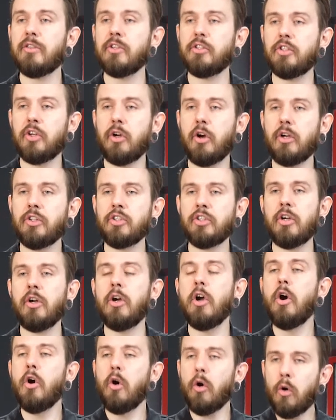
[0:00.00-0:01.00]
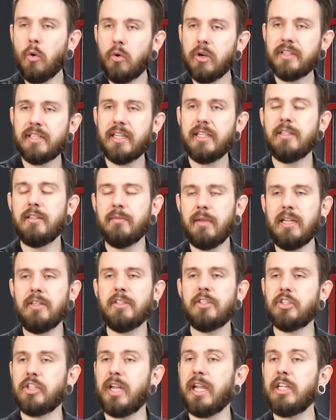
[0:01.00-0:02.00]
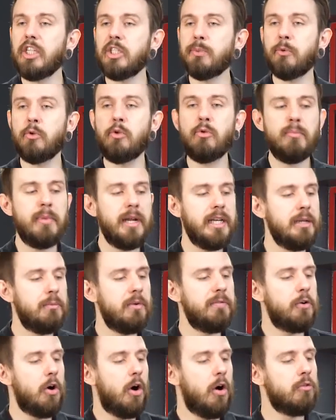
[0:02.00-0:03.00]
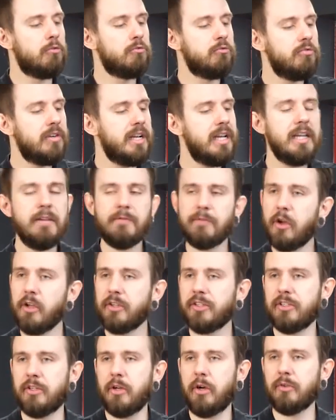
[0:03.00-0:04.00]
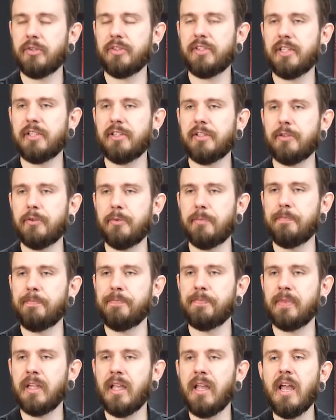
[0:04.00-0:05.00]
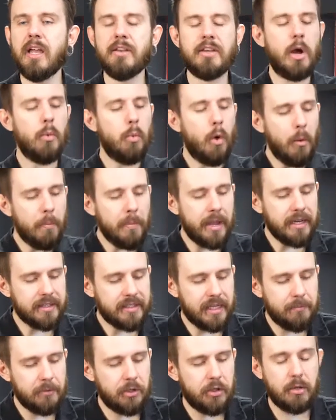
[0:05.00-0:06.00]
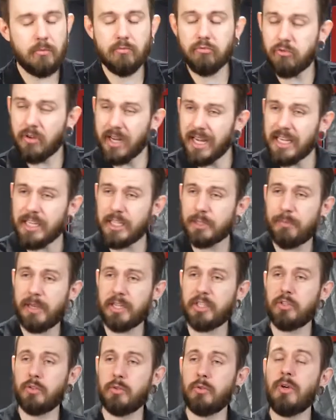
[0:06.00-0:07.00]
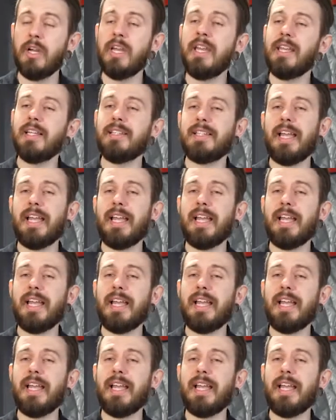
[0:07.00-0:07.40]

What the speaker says: the charger, all is interchangeable, meaning we've got a really versatile system. Now, what makes MQ really special is